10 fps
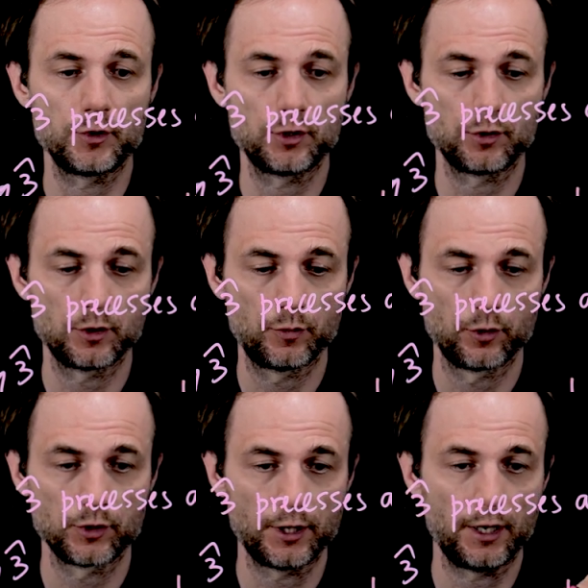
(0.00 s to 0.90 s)
So
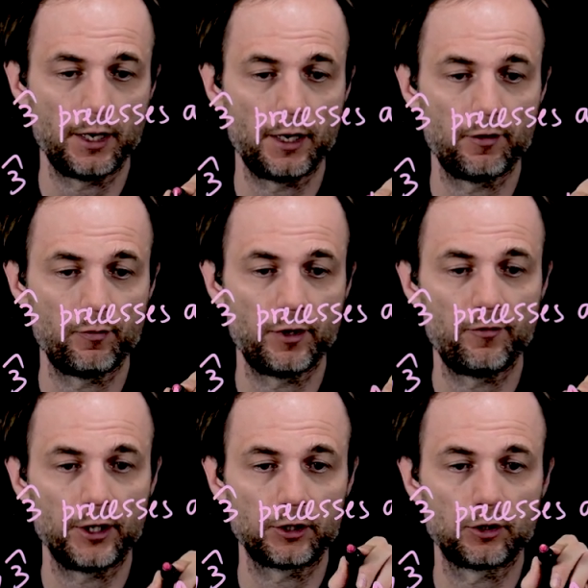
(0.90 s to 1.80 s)
suppose that I have my
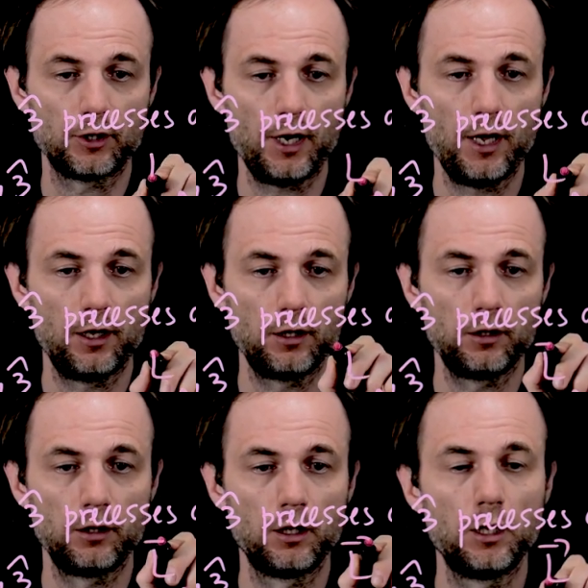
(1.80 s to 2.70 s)
vector
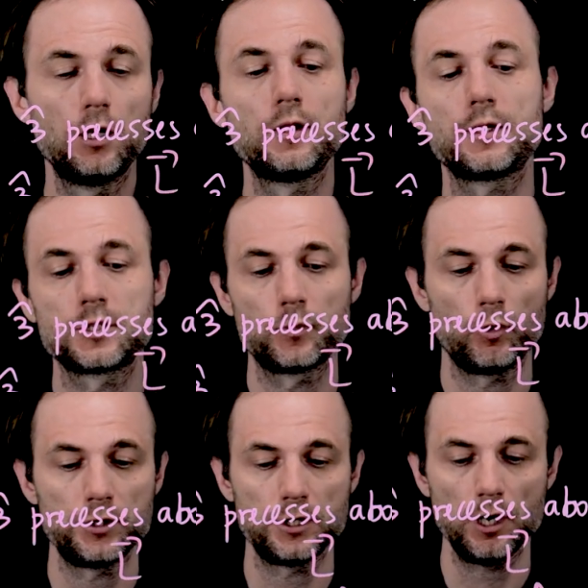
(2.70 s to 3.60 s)
L that's
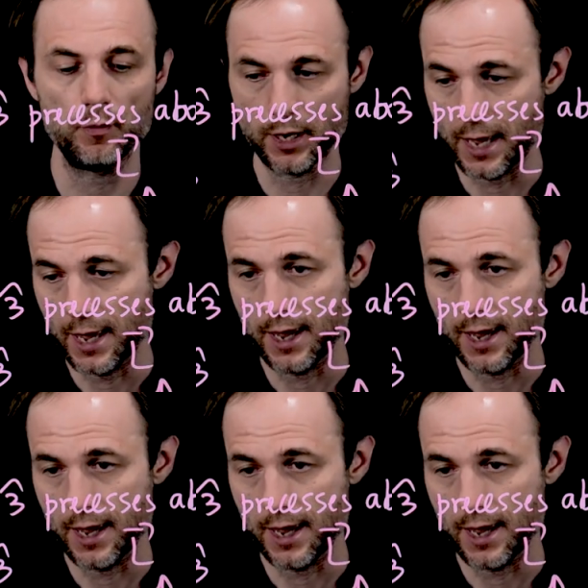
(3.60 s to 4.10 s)
pointing up,